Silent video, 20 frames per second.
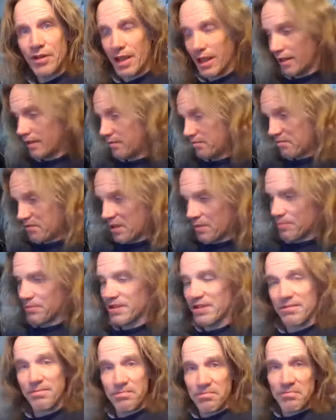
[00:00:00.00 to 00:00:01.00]
like
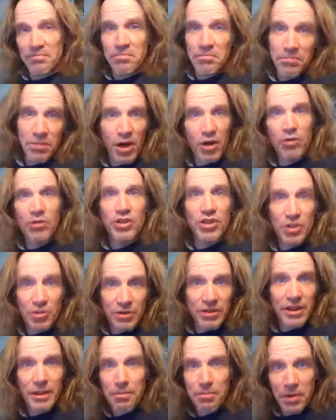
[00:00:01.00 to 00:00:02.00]
something pokes you
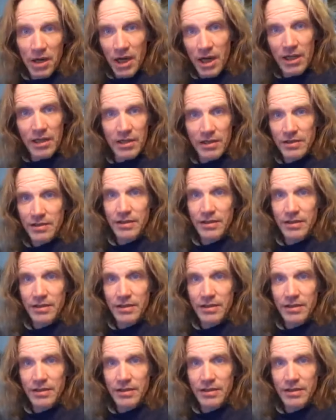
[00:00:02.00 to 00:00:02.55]
in the butt, and you